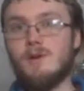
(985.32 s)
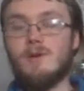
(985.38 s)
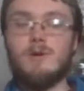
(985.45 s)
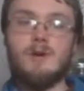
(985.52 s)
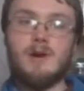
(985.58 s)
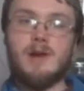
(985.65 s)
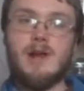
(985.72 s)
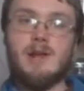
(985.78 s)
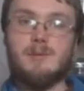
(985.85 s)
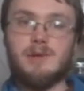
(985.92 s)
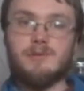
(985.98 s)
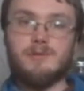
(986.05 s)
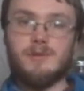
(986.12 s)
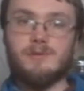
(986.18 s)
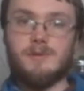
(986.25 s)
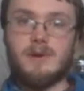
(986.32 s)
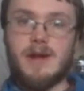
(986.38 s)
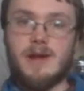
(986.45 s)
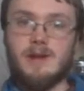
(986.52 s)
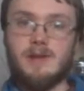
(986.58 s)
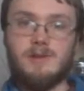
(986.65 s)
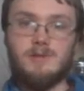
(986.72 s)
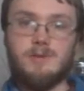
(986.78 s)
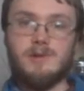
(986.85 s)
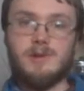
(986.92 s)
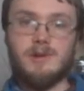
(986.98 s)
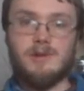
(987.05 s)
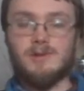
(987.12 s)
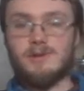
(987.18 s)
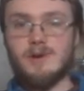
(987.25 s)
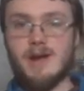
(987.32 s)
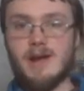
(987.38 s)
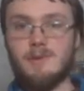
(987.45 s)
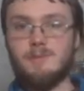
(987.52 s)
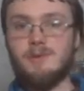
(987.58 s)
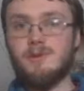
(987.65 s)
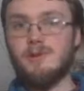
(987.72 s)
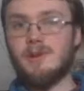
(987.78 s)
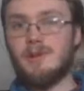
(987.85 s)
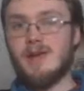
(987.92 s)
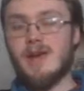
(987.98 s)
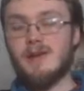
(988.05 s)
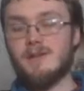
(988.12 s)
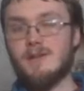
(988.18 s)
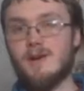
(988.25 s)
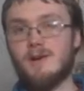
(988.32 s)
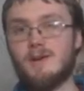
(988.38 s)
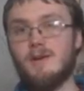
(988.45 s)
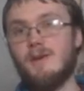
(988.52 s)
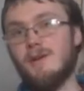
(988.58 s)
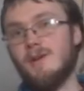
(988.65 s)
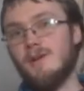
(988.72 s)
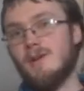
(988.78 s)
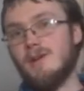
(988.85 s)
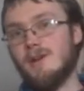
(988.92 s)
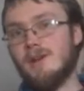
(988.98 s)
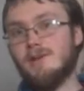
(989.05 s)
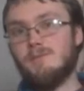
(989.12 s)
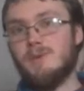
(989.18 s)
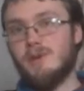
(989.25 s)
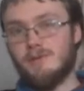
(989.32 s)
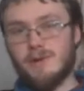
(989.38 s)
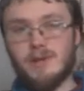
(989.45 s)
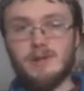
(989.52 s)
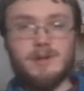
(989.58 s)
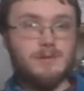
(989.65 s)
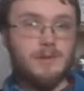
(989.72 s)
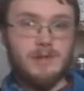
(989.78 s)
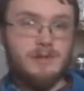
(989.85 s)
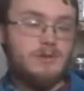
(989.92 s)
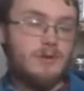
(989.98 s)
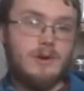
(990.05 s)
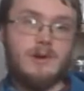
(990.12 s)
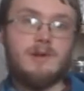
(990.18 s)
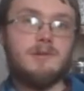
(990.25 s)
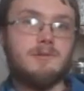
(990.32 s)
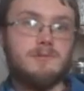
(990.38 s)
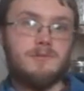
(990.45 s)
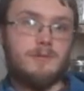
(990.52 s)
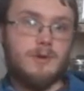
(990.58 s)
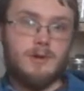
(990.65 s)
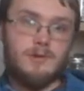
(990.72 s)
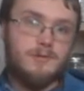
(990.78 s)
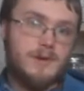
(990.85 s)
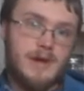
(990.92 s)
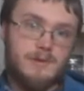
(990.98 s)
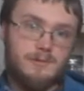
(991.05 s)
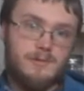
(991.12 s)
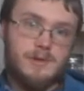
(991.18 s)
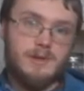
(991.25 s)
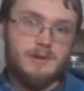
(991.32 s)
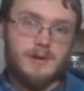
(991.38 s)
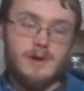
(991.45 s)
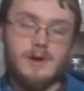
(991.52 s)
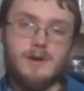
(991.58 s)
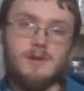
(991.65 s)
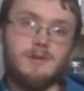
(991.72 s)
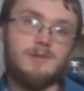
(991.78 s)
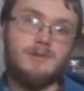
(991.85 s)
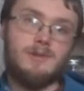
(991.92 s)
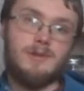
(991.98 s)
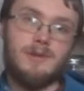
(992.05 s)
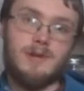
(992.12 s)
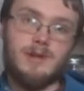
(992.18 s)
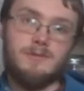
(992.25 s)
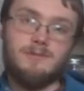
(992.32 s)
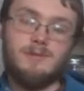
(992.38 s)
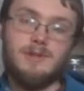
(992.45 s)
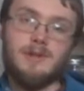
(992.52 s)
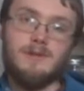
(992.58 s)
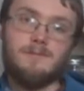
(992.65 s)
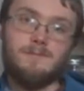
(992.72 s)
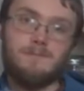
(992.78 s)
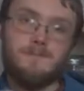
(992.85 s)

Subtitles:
or aiming for varieties which are described in their catalog as being relatively short. 4 to 5 feet tall is a good idea.